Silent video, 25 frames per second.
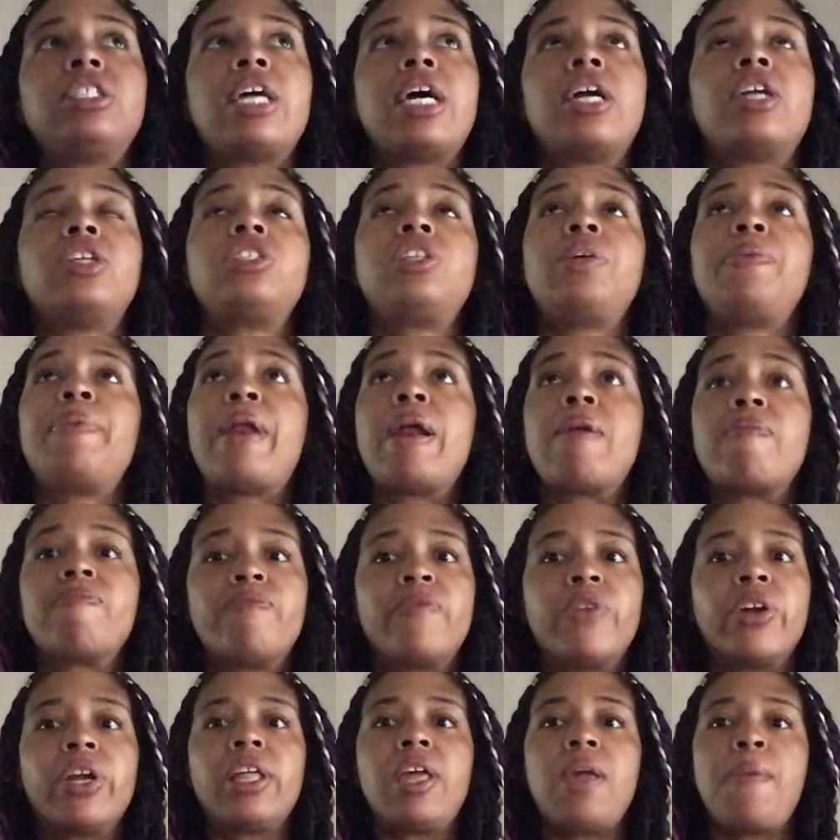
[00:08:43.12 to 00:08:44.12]
is energy, but I'm
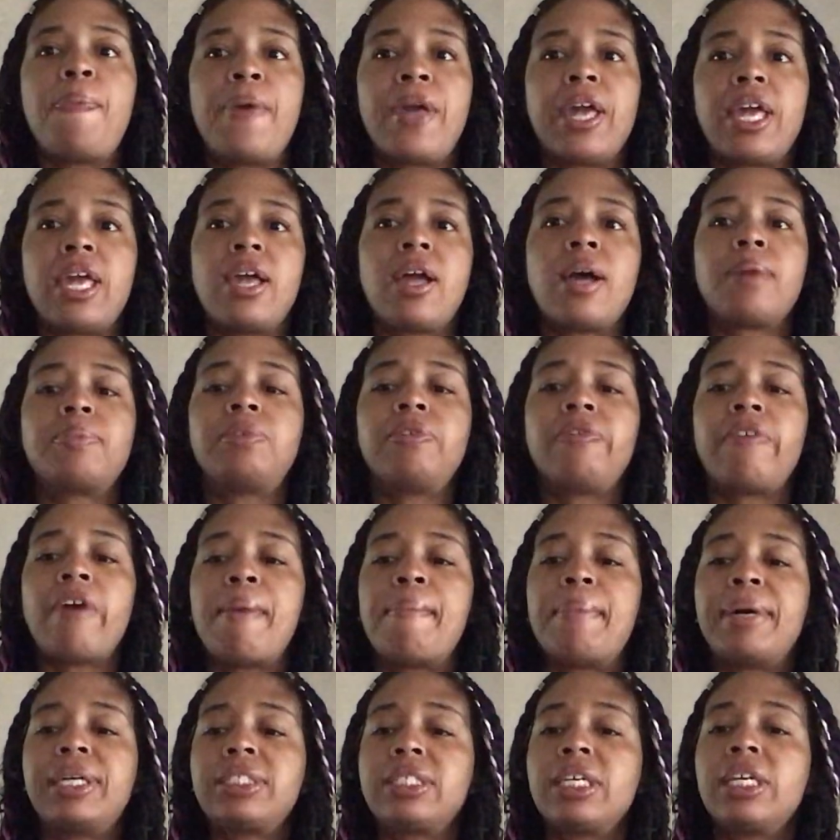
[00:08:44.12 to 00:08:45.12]
really picking up
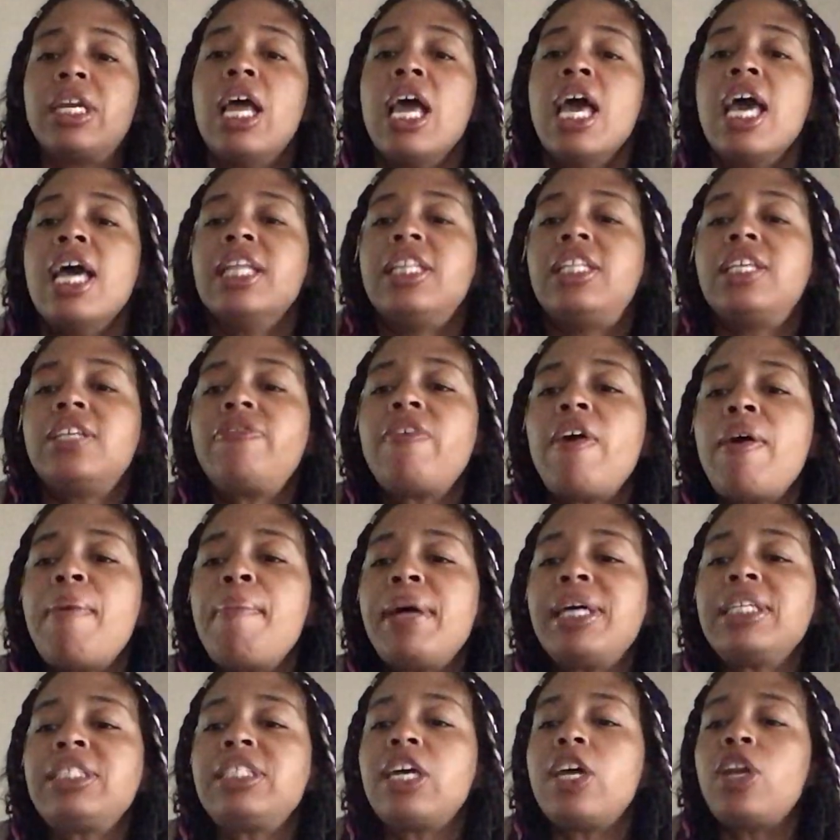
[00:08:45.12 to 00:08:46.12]
divine masculine. This divine
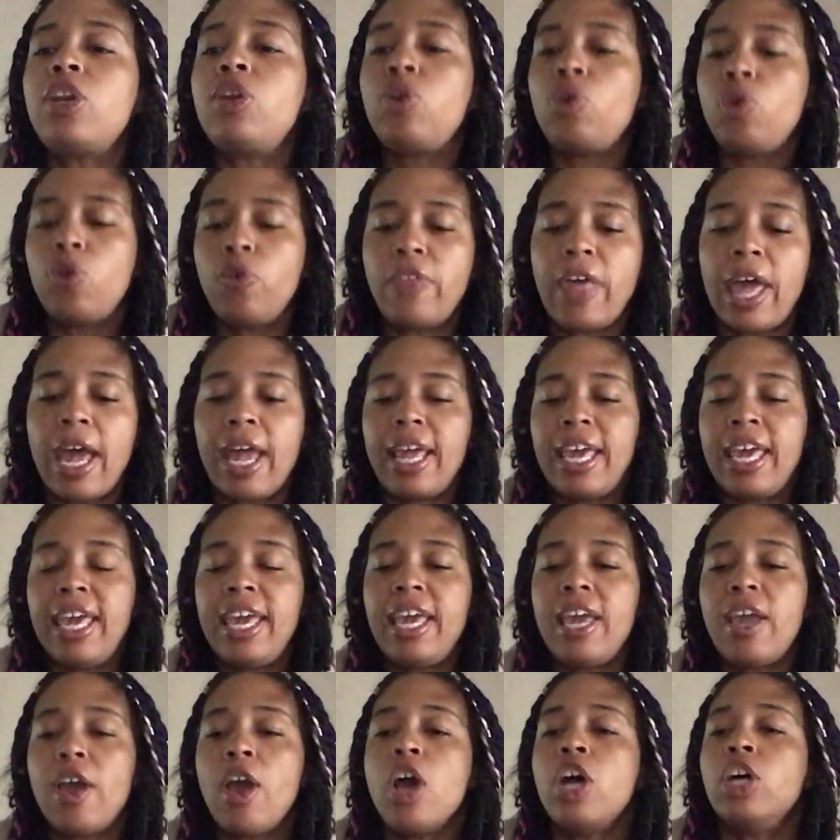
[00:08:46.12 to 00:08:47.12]
masculine knew that
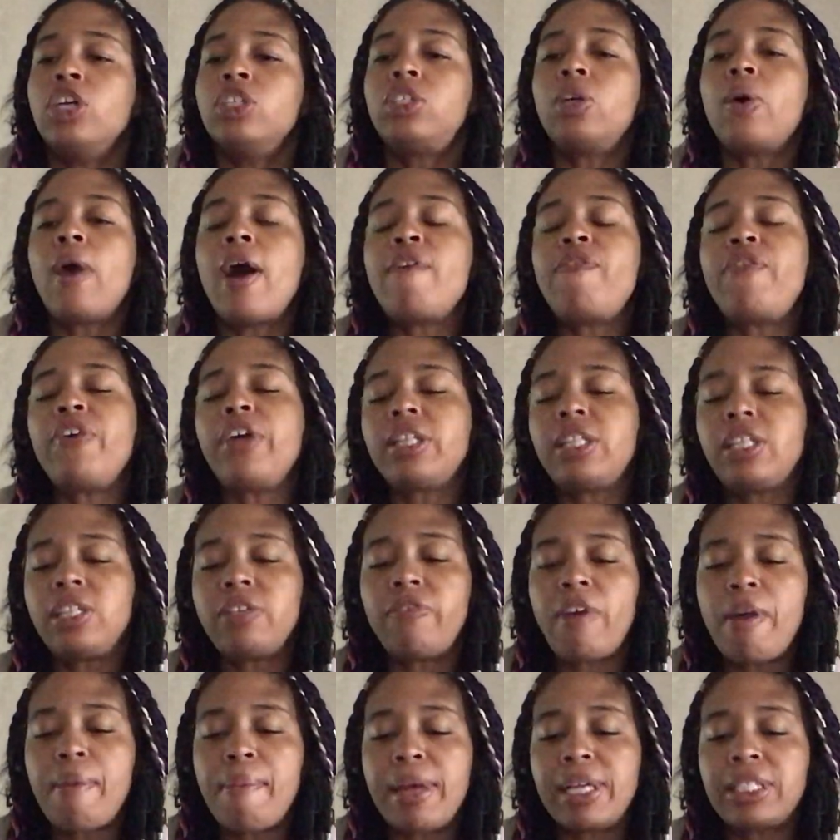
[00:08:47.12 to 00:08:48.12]
he, so I feel like this
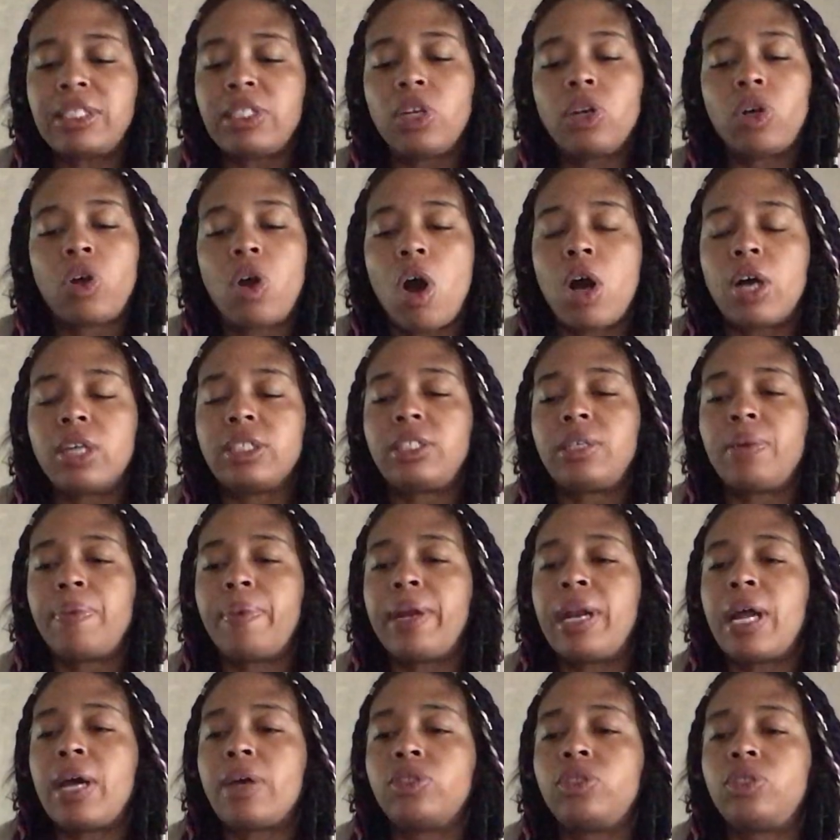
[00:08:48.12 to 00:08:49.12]
divine masculine caught
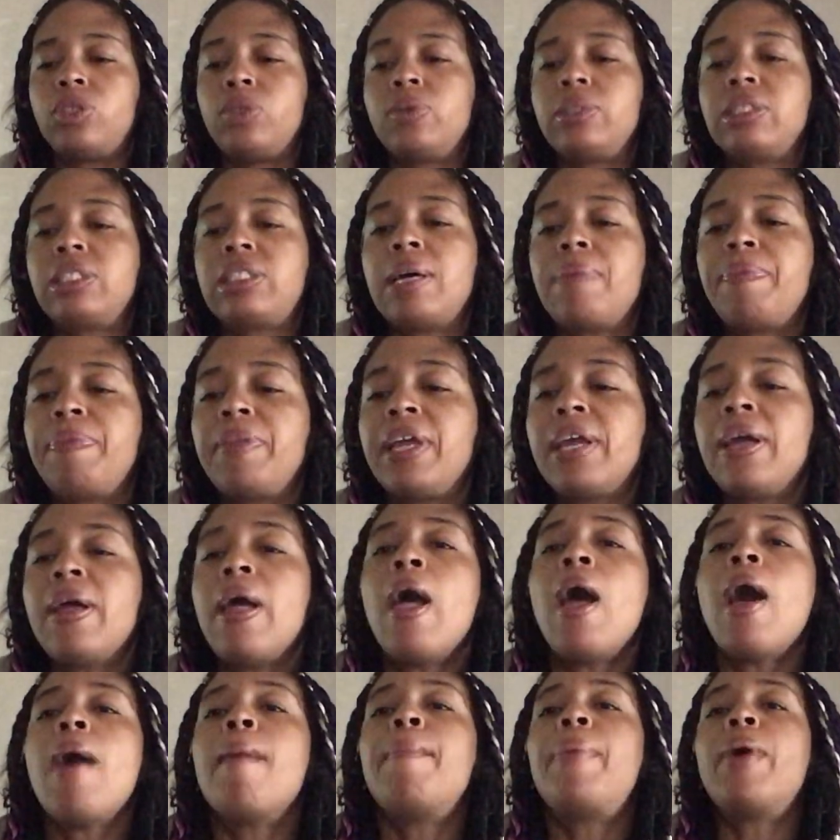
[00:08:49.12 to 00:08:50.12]
someone out doing something,
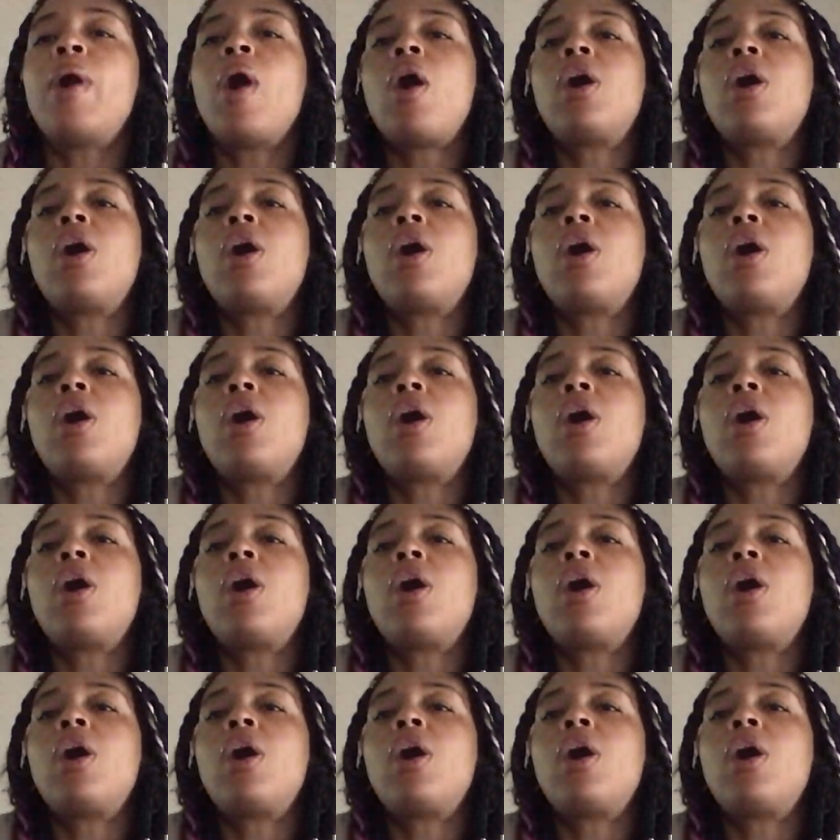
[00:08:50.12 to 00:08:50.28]
but